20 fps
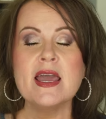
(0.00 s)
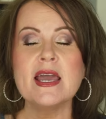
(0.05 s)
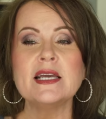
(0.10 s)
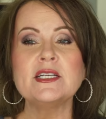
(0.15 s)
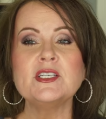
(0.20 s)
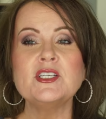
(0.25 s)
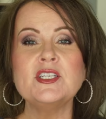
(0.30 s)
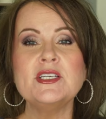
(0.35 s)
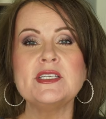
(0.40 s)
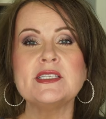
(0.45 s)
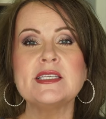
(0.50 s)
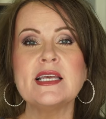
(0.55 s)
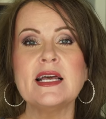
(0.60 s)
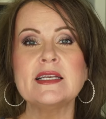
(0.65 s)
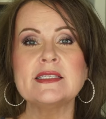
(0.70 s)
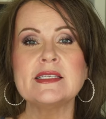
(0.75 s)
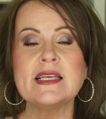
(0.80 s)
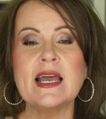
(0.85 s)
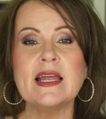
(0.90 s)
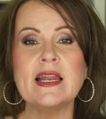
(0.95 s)
And she
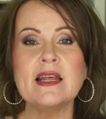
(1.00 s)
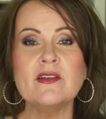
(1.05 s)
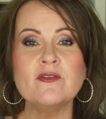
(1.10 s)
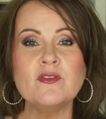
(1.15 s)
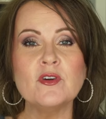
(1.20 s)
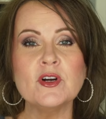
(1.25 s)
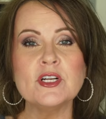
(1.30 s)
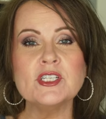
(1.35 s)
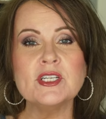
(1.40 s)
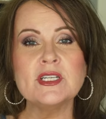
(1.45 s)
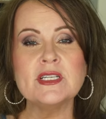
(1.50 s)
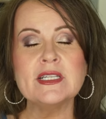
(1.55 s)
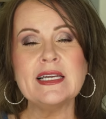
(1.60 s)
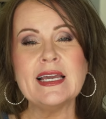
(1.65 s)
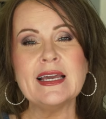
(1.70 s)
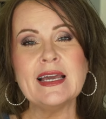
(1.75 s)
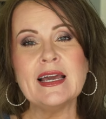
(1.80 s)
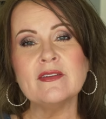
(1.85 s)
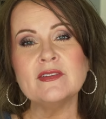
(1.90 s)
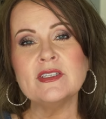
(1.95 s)
says, And unfortunately,
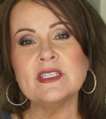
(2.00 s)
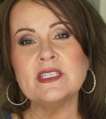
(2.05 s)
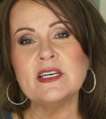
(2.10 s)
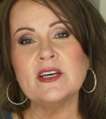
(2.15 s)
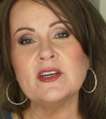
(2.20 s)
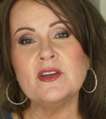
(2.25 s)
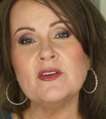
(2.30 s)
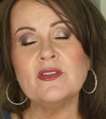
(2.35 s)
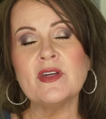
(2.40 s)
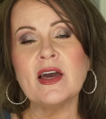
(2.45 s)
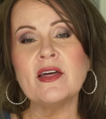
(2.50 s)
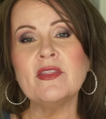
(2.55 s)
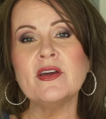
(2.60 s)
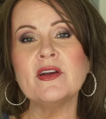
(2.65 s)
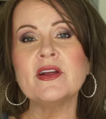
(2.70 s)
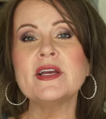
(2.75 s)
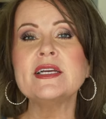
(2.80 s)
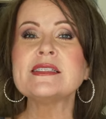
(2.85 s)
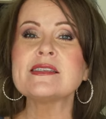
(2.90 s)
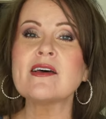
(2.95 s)
I have to tell you that
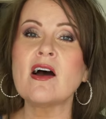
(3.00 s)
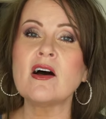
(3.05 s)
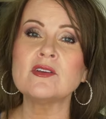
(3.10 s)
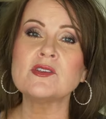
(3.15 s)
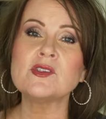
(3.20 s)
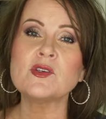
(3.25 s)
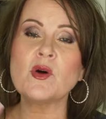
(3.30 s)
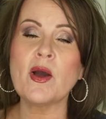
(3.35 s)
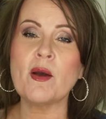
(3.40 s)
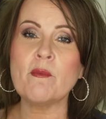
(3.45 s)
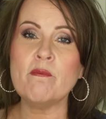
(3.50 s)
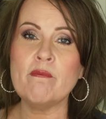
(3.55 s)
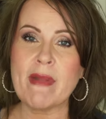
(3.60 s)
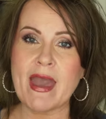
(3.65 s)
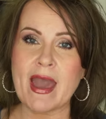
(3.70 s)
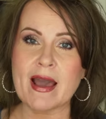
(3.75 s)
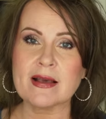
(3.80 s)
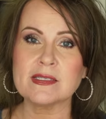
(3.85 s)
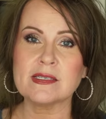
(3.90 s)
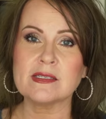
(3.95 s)
there is also a
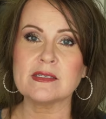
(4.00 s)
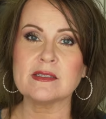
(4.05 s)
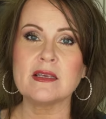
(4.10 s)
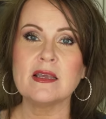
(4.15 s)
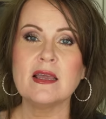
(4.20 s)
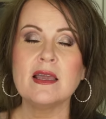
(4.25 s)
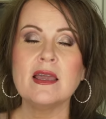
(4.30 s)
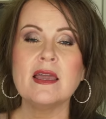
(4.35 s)
mass